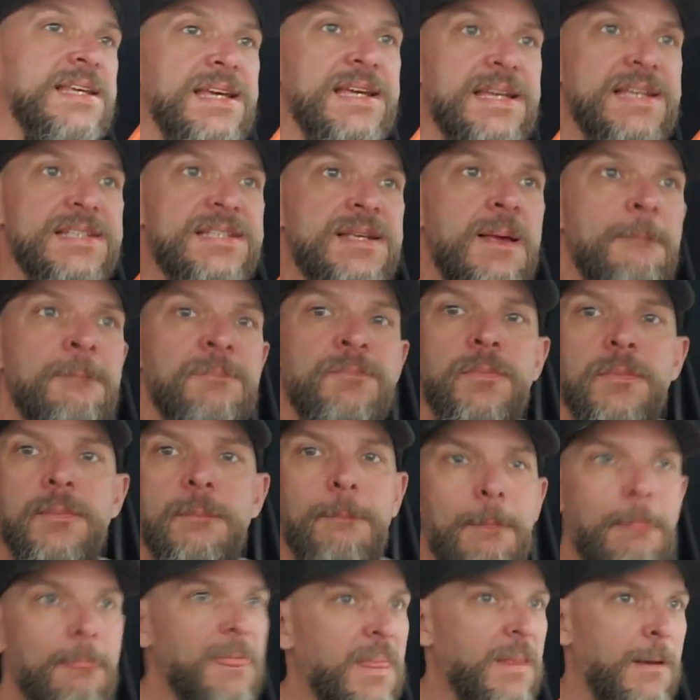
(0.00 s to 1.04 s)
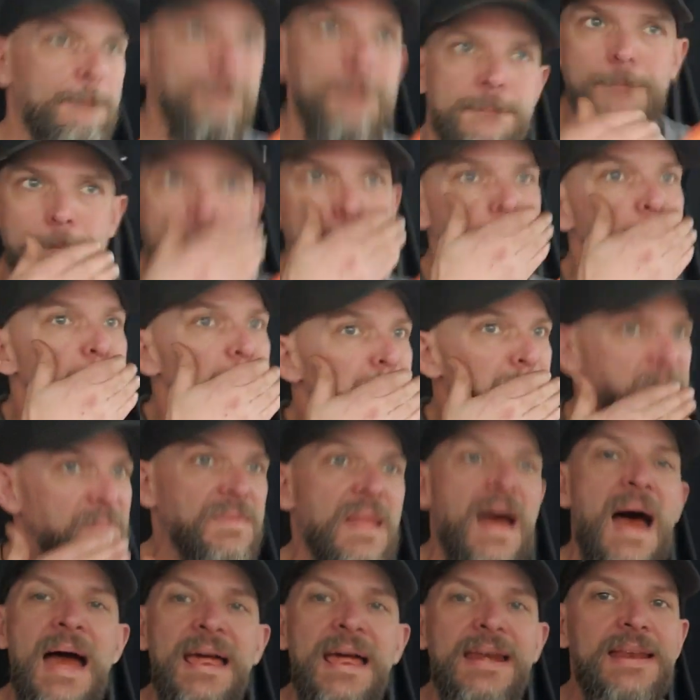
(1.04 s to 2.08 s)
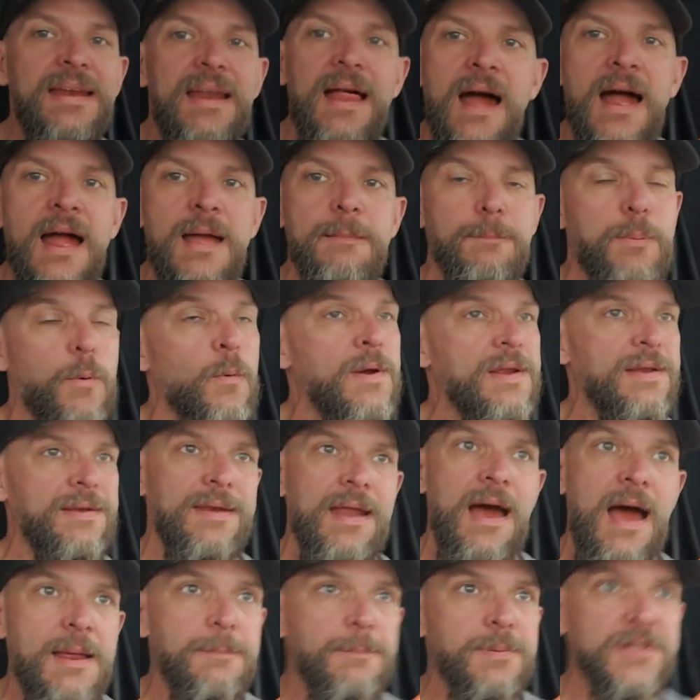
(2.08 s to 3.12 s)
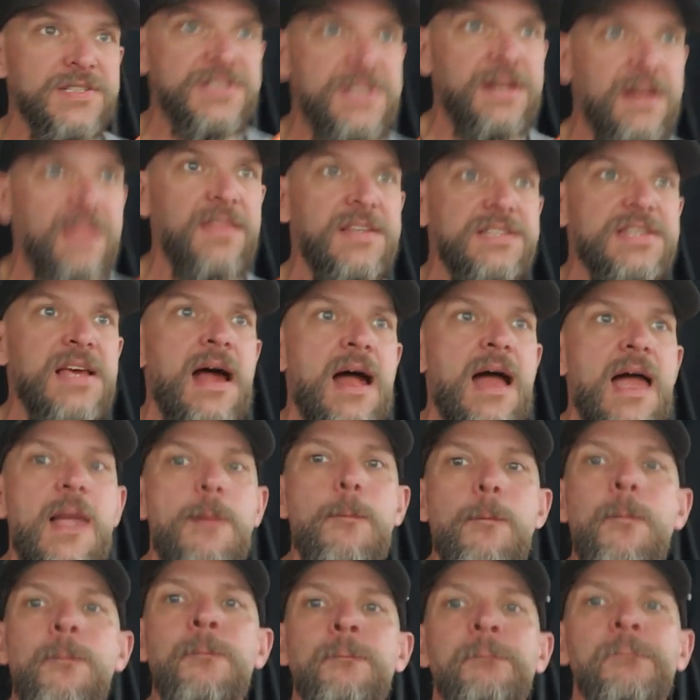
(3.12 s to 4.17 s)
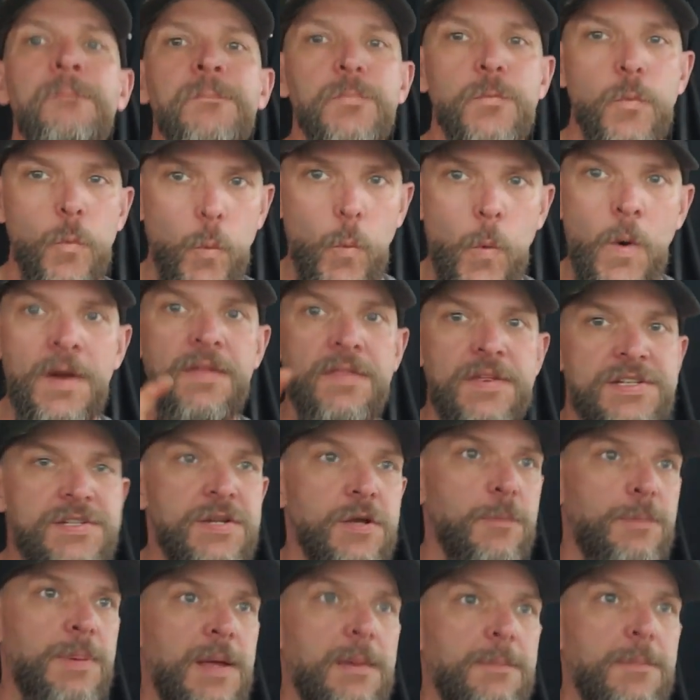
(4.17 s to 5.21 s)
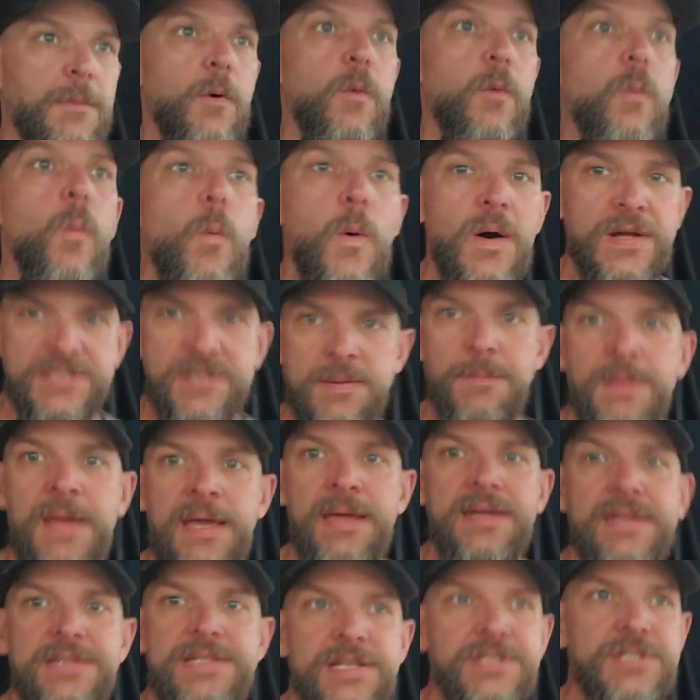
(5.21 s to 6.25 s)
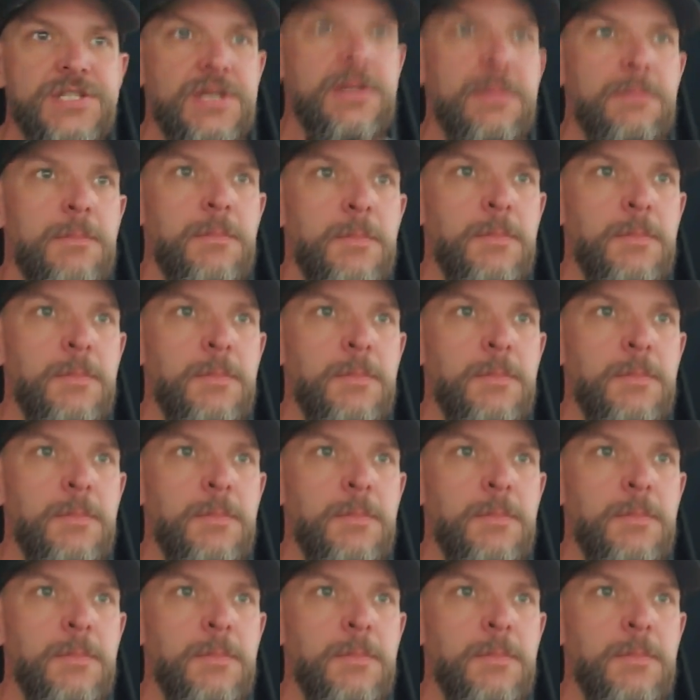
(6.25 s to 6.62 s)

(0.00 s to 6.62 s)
is 99.9% of the time, one of the two people wasn't paying attention.